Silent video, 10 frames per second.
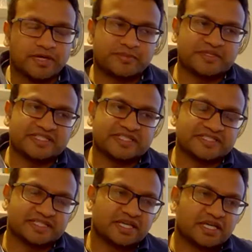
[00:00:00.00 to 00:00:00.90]

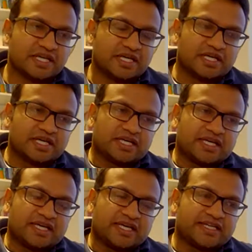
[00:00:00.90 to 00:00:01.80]
purposes,
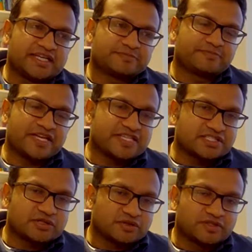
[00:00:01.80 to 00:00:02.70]
it is
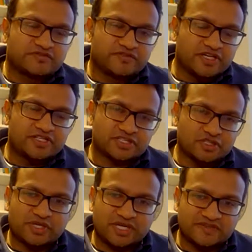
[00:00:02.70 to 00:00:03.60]
based on the first
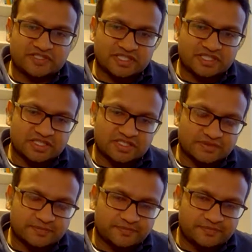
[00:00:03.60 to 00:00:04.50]
2
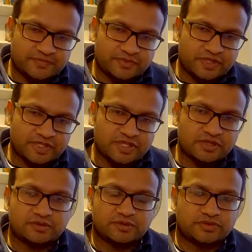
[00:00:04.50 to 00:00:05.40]
FCEs.
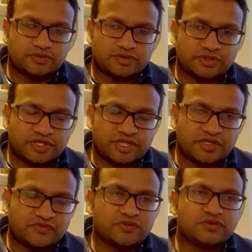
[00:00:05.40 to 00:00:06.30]
So
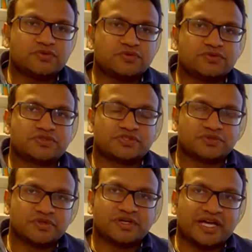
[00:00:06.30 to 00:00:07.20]
if you
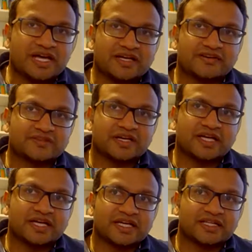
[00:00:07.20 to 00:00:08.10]
do not have,
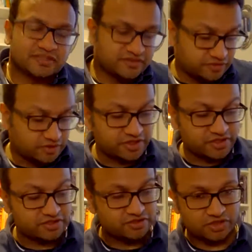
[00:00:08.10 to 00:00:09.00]
if
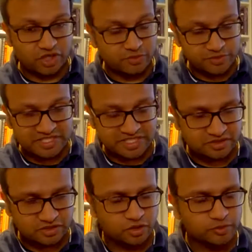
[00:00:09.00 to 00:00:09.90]
either the
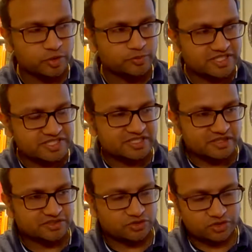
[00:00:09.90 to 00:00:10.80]

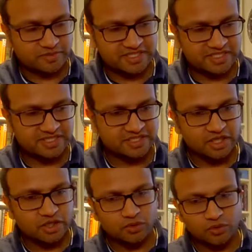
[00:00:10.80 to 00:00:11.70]
comorbidities aren't documented,
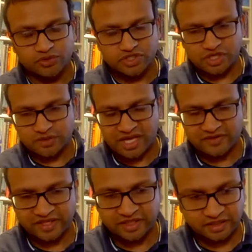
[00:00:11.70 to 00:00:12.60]
or you don't
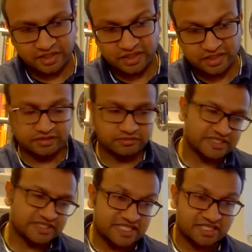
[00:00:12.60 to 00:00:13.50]
have a
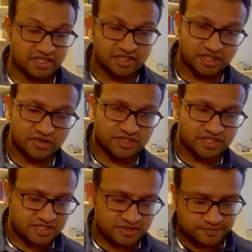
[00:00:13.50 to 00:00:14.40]
decent
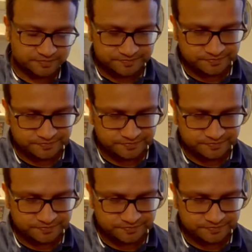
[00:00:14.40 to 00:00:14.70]
diagnosis